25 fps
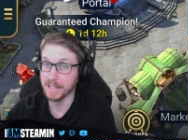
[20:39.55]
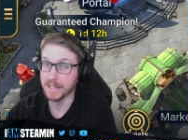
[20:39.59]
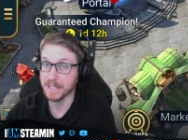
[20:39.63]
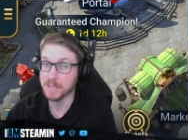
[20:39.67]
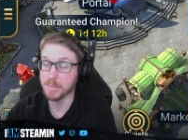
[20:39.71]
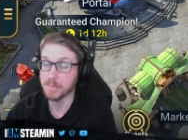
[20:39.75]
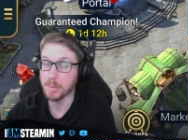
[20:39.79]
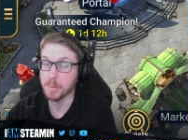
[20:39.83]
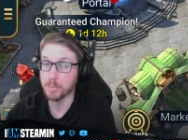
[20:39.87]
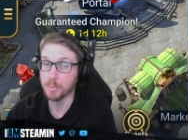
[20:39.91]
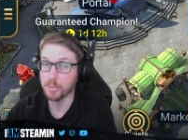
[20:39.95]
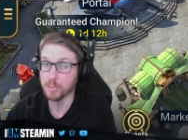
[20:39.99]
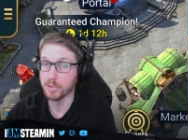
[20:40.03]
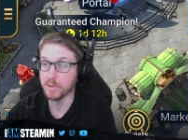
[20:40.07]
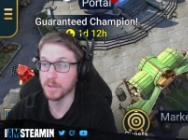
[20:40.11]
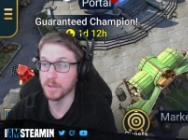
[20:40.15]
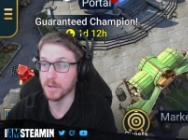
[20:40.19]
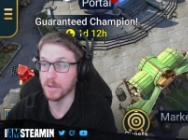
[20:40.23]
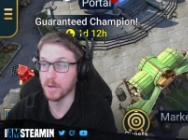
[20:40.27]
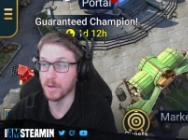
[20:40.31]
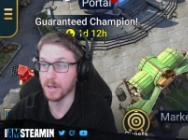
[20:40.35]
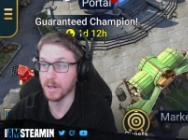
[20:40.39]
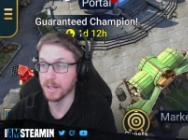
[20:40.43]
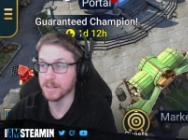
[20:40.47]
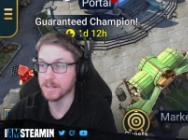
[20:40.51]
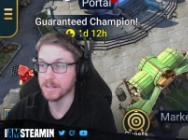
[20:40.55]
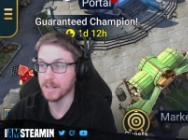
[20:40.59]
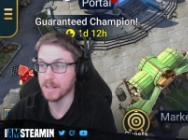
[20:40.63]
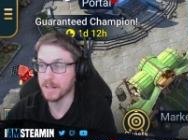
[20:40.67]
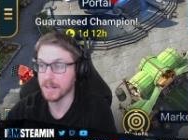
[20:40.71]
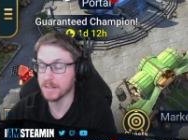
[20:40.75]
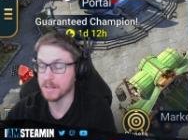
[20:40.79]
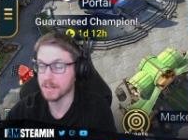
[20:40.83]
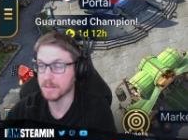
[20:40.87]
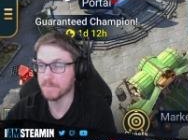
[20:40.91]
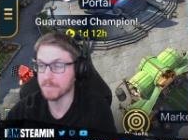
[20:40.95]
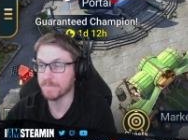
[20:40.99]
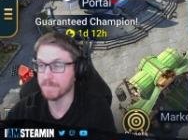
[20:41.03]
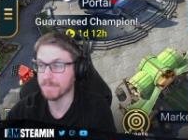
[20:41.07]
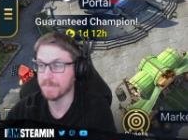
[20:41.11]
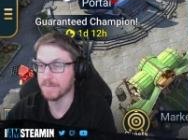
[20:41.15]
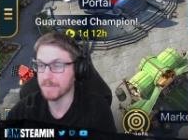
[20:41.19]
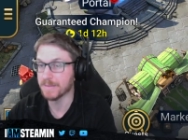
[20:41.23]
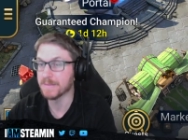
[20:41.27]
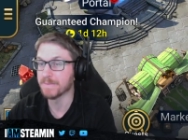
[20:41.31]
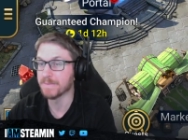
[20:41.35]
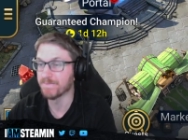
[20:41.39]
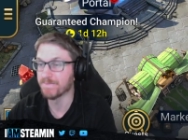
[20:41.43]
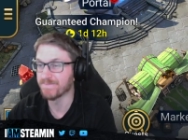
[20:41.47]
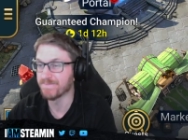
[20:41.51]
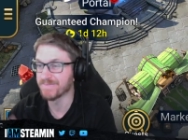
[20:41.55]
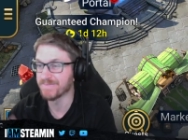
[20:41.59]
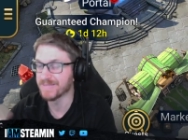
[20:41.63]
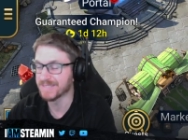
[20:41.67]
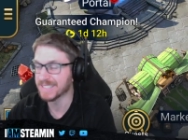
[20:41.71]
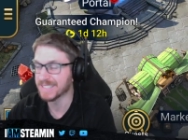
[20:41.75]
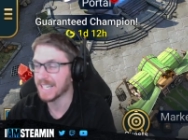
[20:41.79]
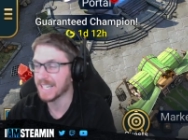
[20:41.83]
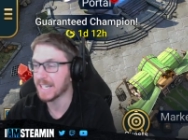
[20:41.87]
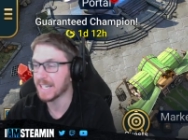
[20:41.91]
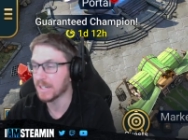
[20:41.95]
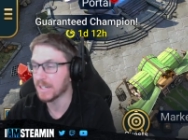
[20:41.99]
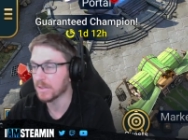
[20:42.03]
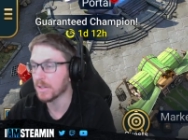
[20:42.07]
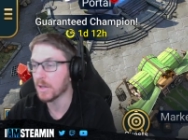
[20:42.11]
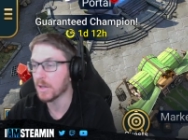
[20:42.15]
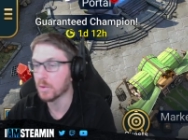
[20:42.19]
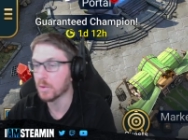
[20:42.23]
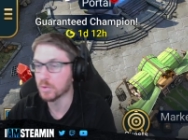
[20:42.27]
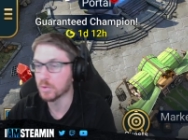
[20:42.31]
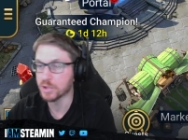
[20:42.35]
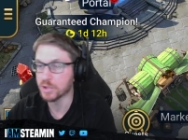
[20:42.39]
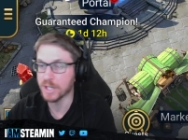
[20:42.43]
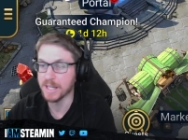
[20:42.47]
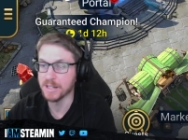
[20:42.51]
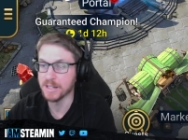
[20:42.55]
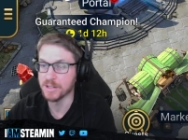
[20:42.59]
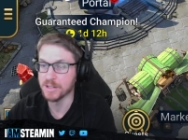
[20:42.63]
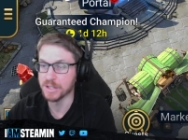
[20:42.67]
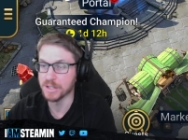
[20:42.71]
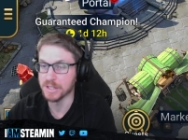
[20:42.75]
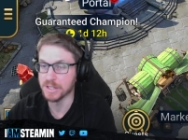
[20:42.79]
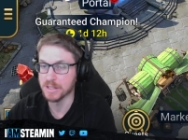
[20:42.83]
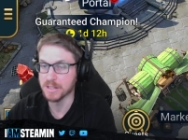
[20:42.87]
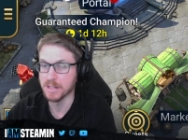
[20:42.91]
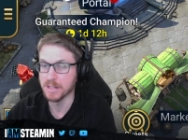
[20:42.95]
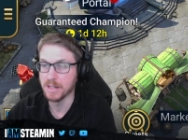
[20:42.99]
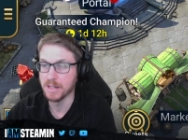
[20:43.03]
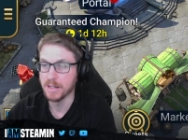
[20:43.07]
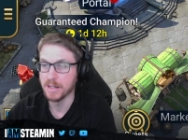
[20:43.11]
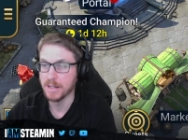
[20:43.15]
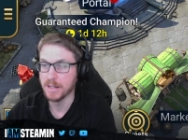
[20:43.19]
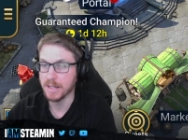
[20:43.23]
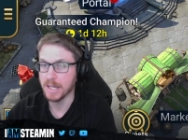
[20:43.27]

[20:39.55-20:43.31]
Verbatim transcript: Let's be brutally honest. That's kind of little changes.